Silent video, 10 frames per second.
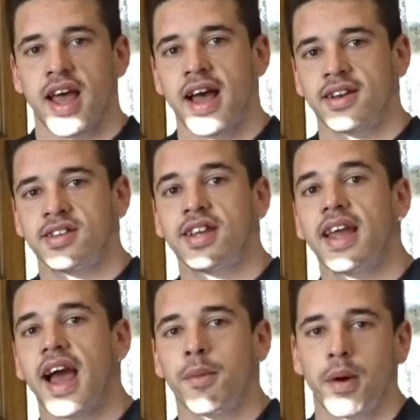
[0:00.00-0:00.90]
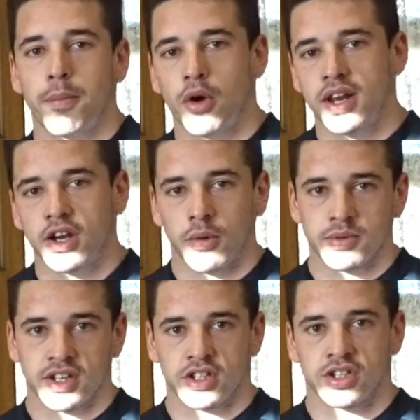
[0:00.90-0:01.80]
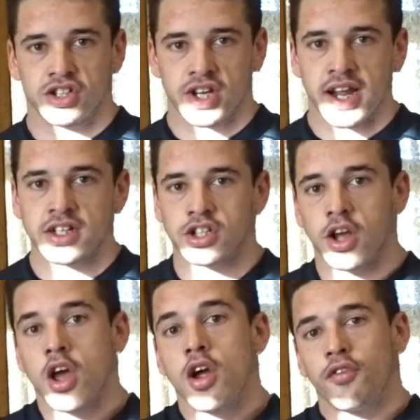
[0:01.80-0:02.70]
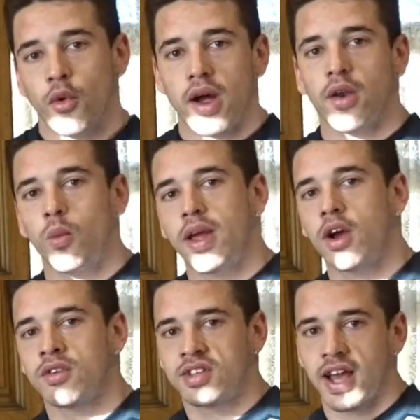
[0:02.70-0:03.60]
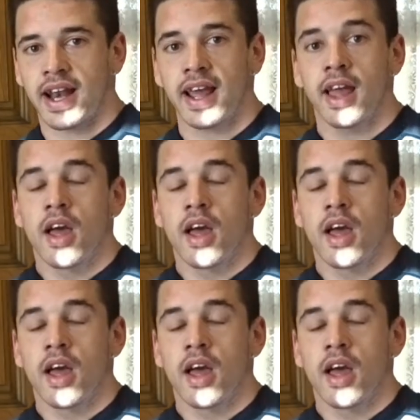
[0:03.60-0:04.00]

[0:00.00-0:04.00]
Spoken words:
and see how my body composition changed throughout the week on Saturday.